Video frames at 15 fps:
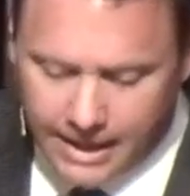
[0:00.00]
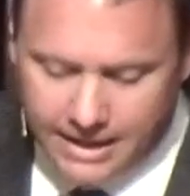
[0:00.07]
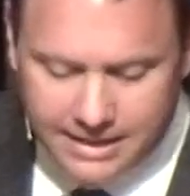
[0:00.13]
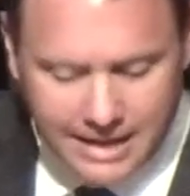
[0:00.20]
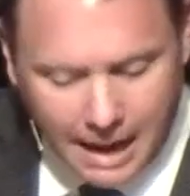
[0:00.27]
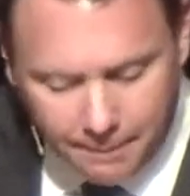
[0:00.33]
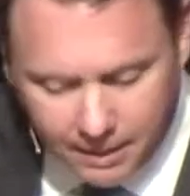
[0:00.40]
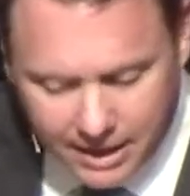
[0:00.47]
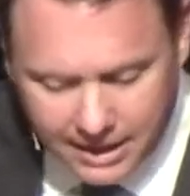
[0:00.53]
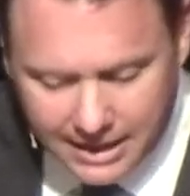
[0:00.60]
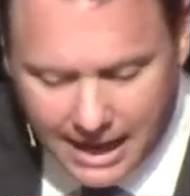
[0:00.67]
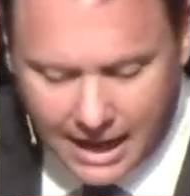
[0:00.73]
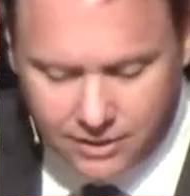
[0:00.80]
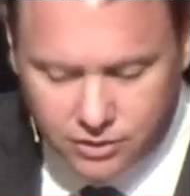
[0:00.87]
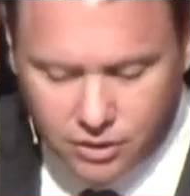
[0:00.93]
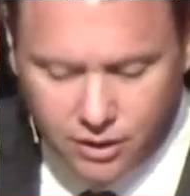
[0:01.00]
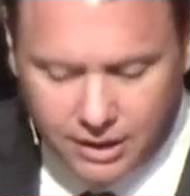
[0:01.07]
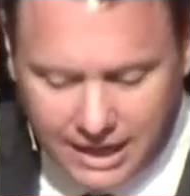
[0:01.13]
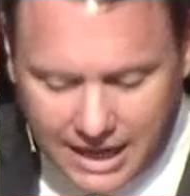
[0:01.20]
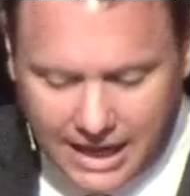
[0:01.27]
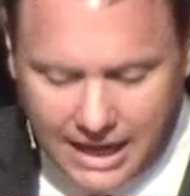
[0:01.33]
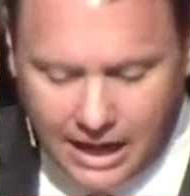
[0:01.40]
Nebuchadnezzar,
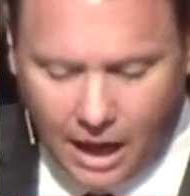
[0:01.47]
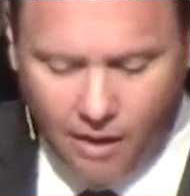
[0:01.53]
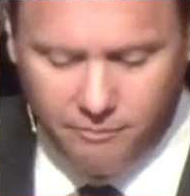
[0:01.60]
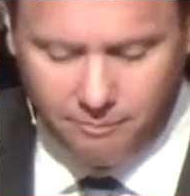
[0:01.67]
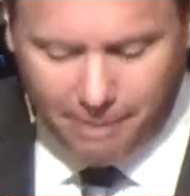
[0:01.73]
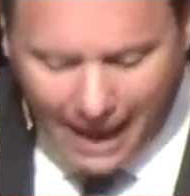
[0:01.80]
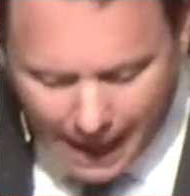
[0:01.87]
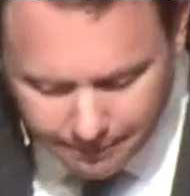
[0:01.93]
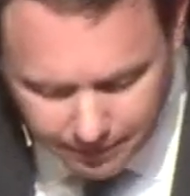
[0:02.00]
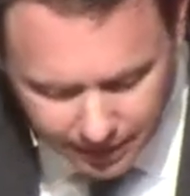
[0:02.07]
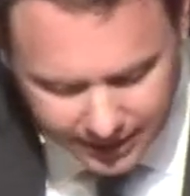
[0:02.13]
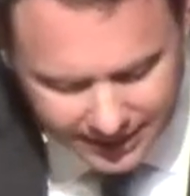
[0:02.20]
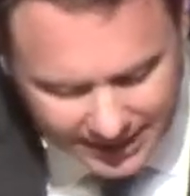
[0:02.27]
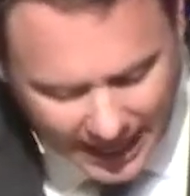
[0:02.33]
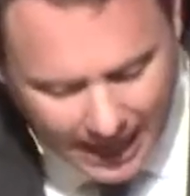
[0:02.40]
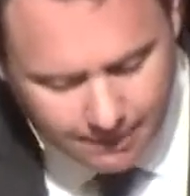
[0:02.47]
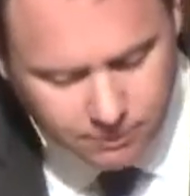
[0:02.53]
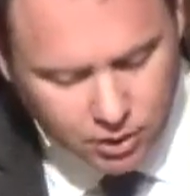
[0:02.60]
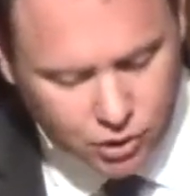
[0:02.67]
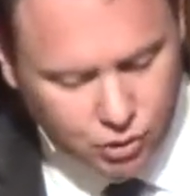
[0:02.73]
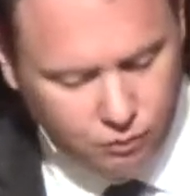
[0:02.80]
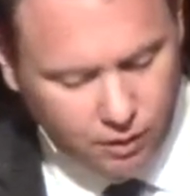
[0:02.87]
king of Babylon, came
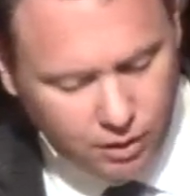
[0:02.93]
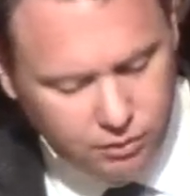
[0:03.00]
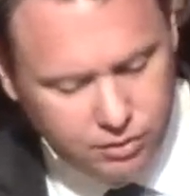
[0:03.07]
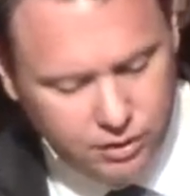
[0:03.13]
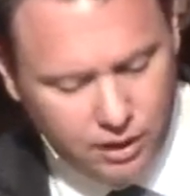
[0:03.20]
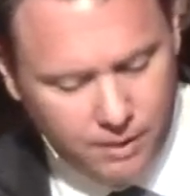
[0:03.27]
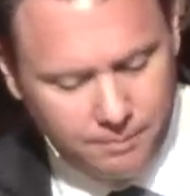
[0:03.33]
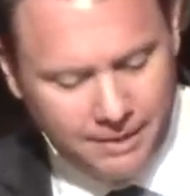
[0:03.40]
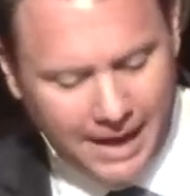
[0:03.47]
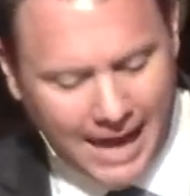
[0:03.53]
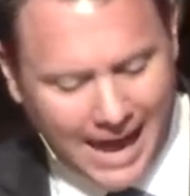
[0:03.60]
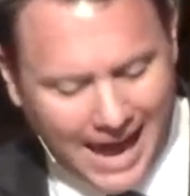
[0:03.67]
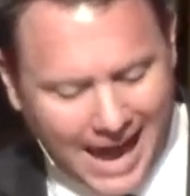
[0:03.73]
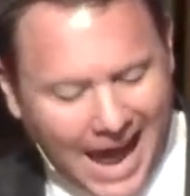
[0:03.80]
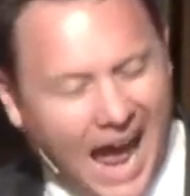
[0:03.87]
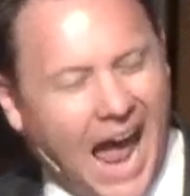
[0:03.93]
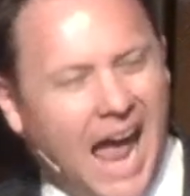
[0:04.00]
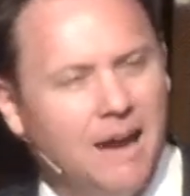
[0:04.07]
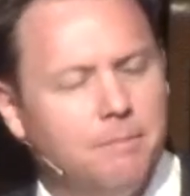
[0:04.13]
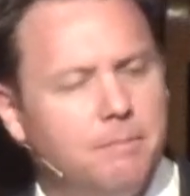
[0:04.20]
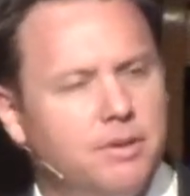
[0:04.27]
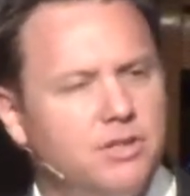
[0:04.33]
to Jerusalem
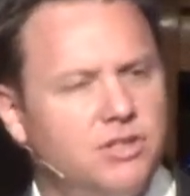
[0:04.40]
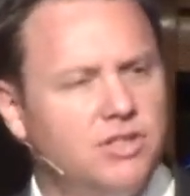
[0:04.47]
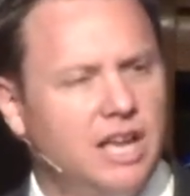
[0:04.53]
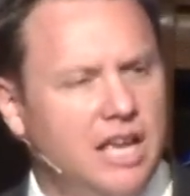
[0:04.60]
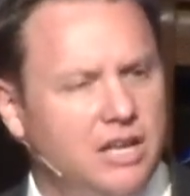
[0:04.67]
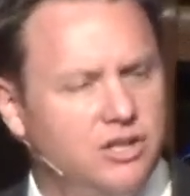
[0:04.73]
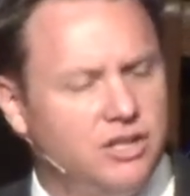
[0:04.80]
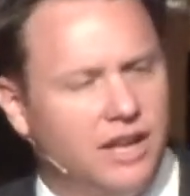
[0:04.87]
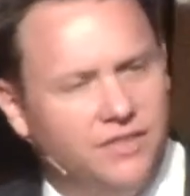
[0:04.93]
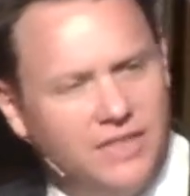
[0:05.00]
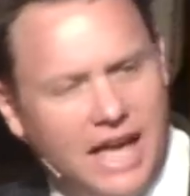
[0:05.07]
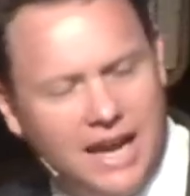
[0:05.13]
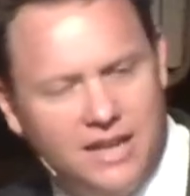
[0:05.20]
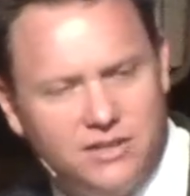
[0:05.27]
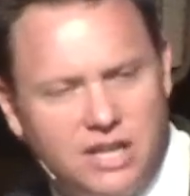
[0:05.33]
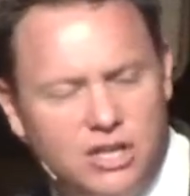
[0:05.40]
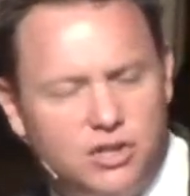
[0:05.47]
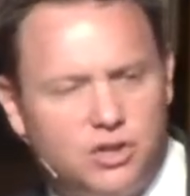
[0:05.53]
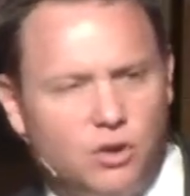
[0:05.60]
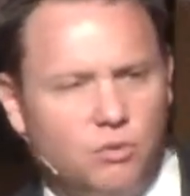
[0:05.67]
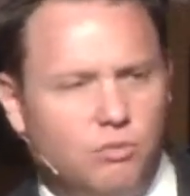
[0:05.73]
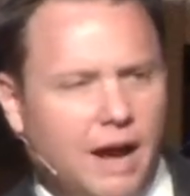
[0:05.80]
and besieged it. That is, he
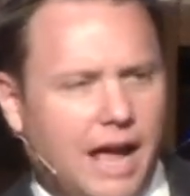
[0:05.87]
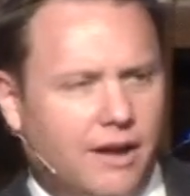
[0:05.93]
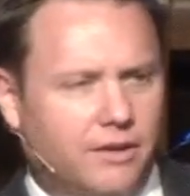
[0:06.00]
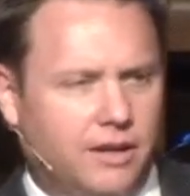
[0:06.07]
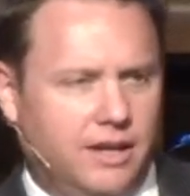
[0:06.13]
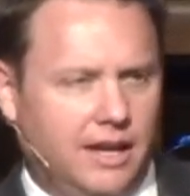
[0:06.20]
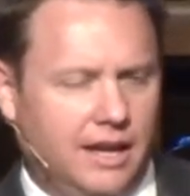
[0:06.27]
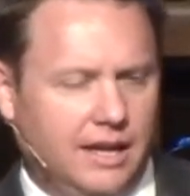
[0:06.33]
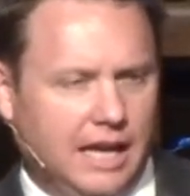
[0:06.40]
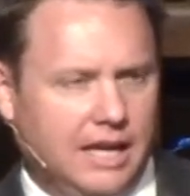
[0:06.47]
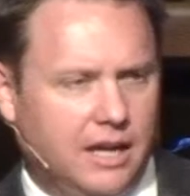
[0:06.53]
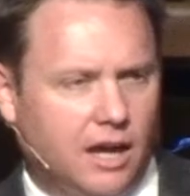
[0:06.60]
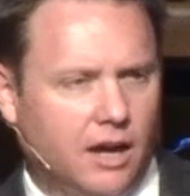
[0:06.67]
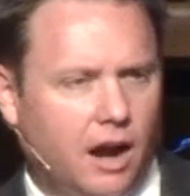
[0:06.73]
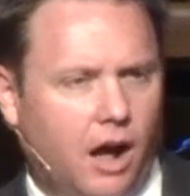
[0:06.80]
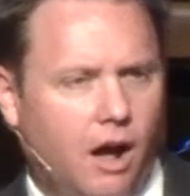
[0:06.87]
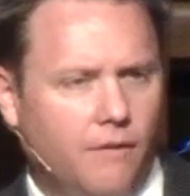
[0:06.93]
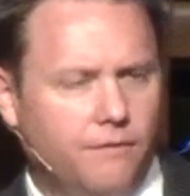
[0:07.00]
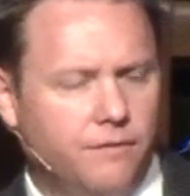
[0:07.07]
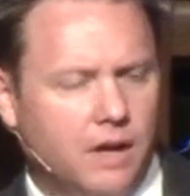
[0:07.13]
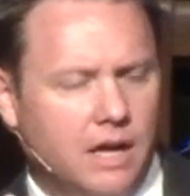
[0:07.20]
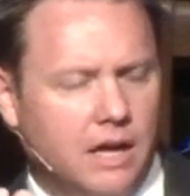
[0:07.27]
surrounded it. He cut
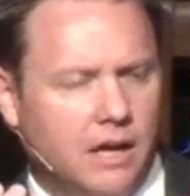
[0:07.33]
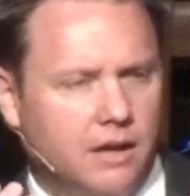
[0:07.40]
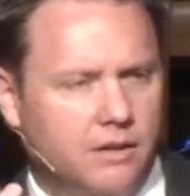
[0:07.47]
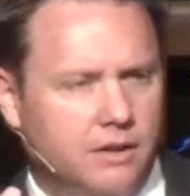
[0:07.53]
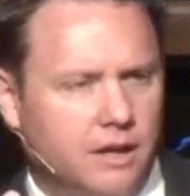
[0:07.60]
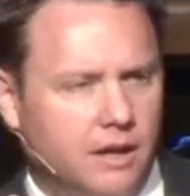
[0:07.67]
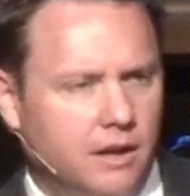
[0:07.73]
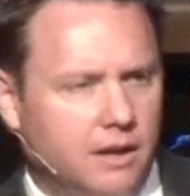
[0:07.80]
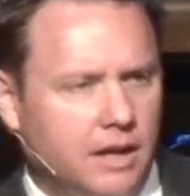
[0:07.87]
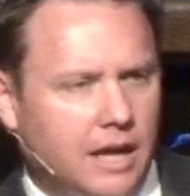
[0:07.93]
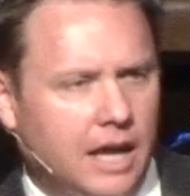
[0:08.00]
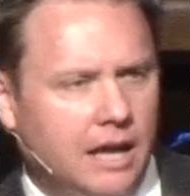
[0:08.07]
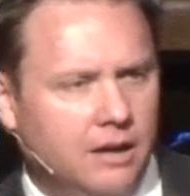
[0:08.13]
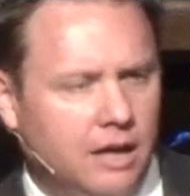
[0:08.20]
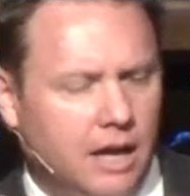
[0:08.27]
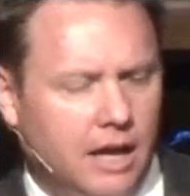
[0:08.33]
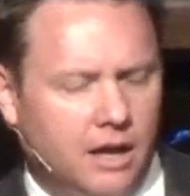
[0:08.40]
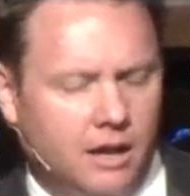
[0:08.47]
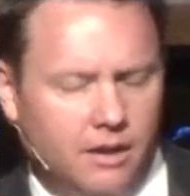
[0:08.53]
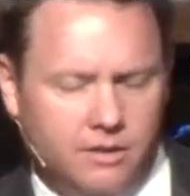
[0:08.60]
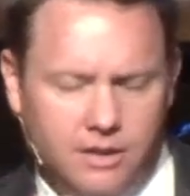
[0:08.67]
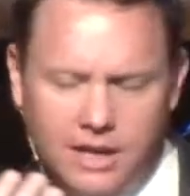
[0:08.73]
off the, in,
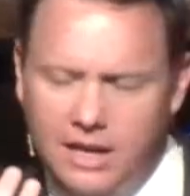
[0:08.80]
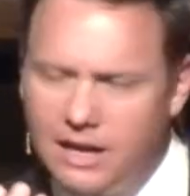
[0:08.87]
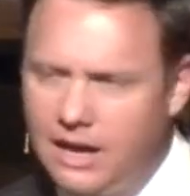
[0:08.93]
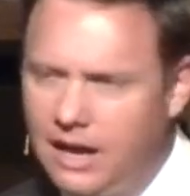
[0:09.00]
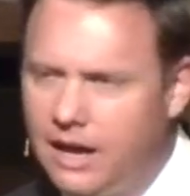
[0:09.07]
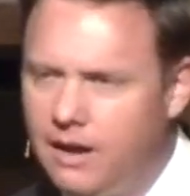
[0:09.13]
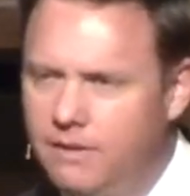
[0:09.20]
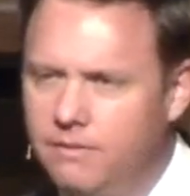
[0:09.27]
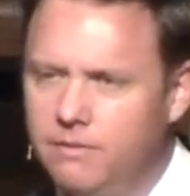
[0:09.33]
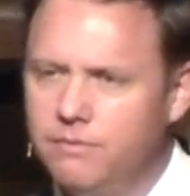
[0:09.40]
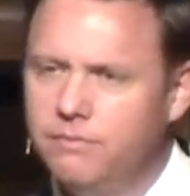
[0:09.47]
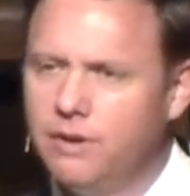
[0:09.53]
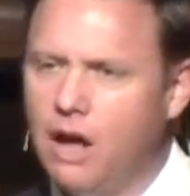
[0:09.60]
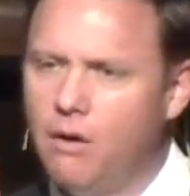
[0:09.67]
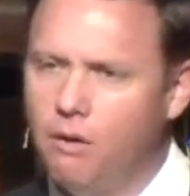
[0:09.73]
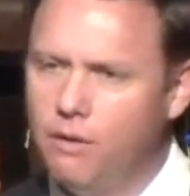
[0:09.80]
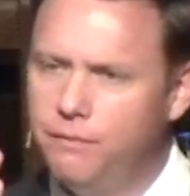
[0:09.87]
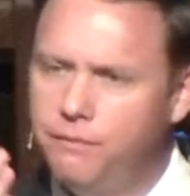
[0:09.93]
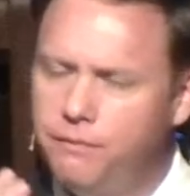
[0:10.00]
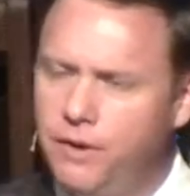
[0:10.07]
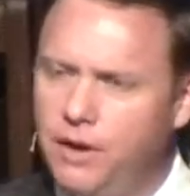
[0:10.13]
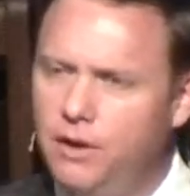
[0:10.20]
in the uh, flow of
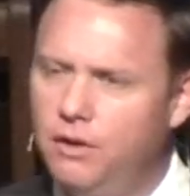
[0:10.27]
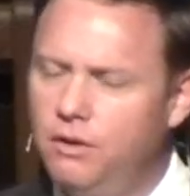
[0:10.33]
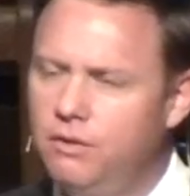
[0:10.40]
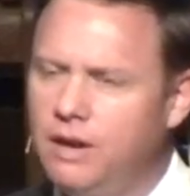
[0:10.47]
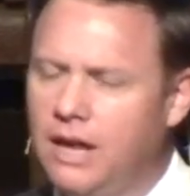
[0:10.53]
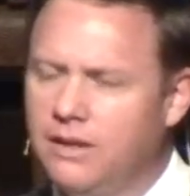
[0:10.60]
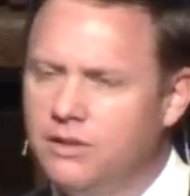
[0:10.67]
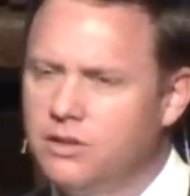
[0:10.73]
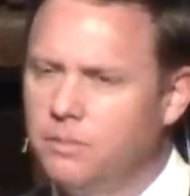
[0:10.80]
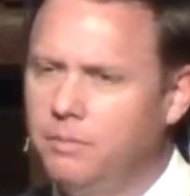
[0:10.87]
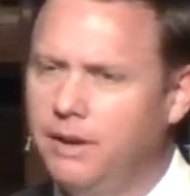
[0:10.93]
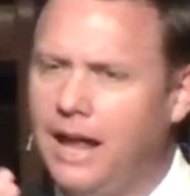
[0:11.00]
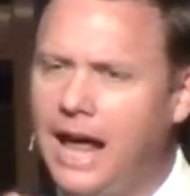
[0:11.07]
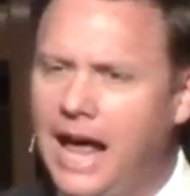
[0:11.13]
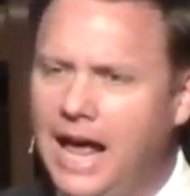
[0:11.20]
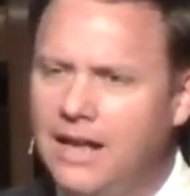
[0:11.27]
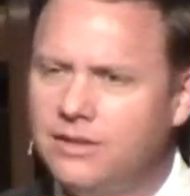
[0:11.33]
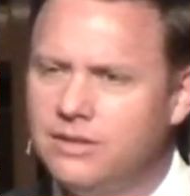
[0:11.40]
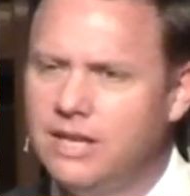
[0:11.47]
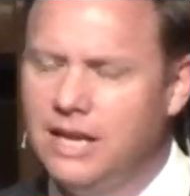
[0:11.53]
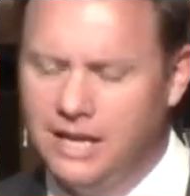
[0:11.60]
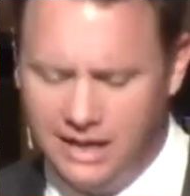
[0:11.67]
food and
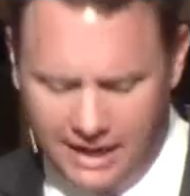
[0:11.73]
supplies in